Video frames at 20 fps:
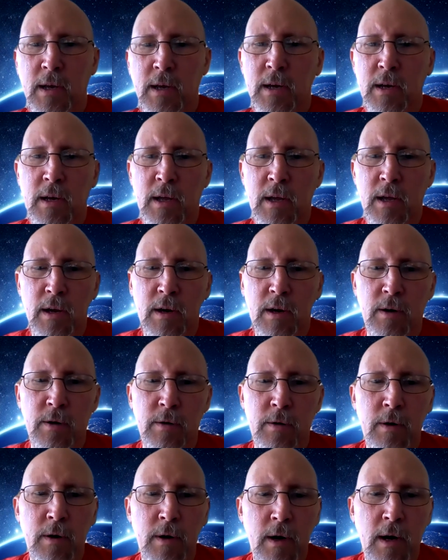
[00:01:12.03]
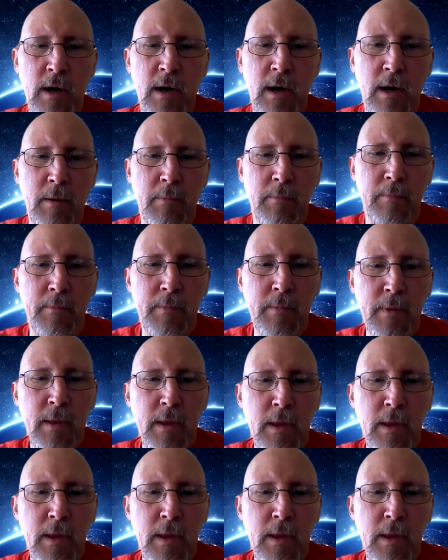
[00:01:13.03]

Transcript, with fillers: in here. Um,